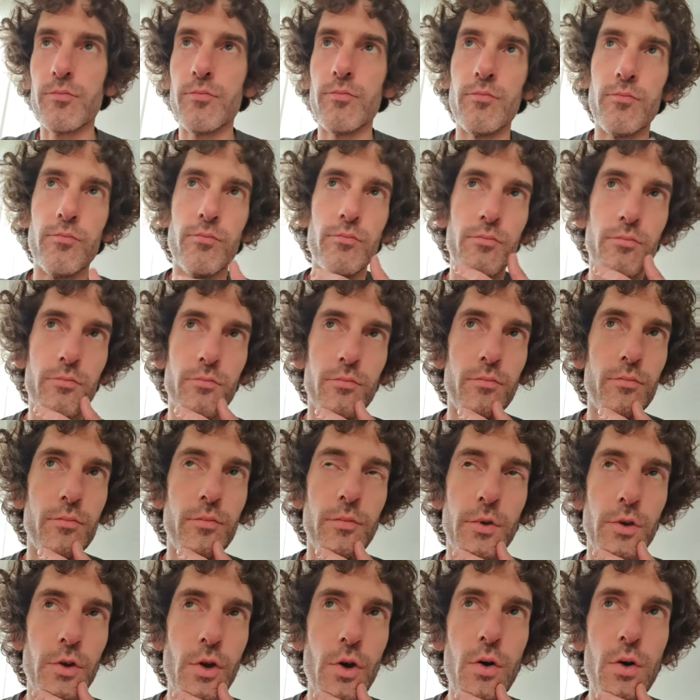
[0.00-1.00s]

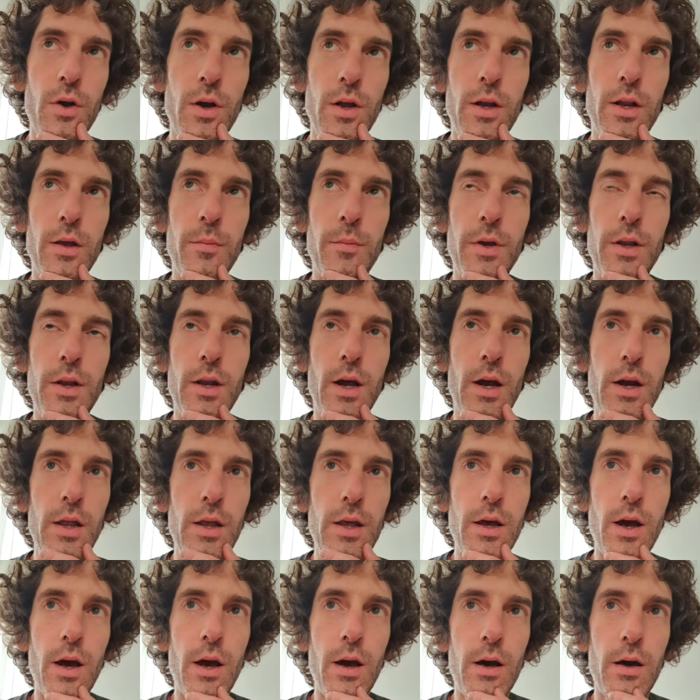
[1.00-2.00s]
Mm, yo
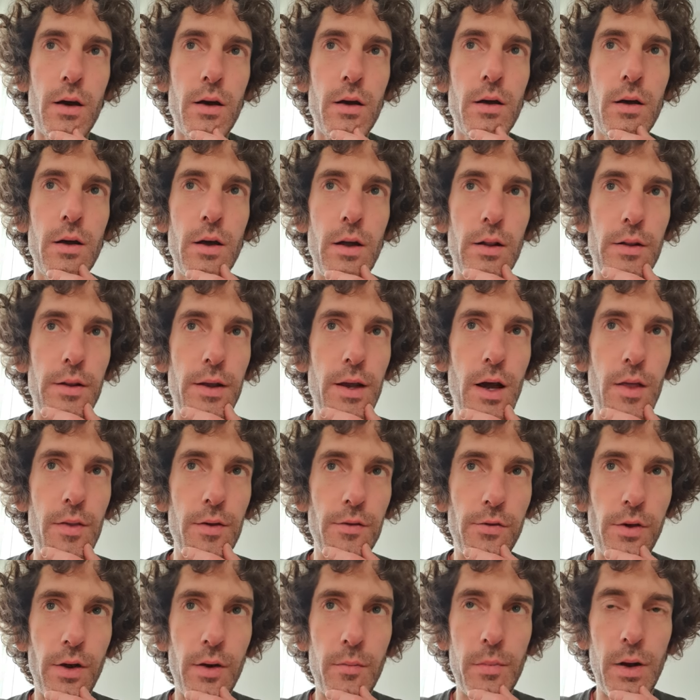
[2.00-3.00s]
eliminaría el día de
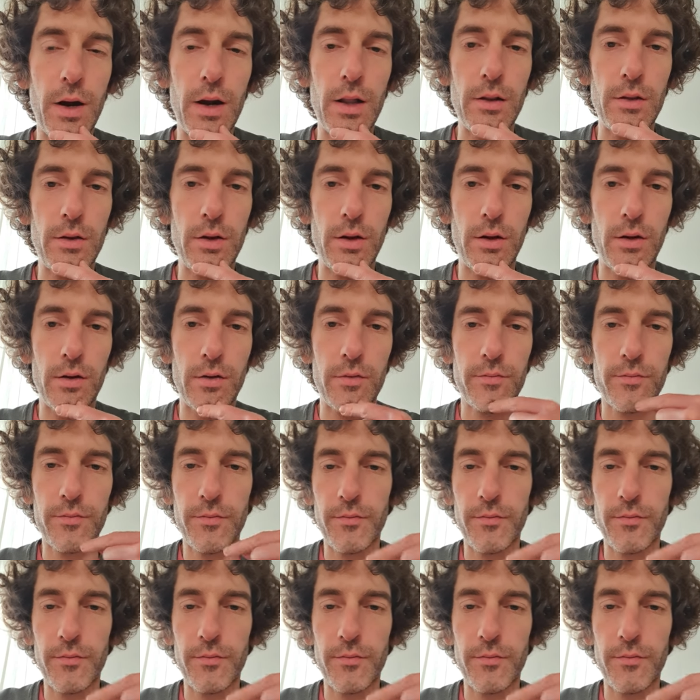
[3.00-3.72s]
San Valentín.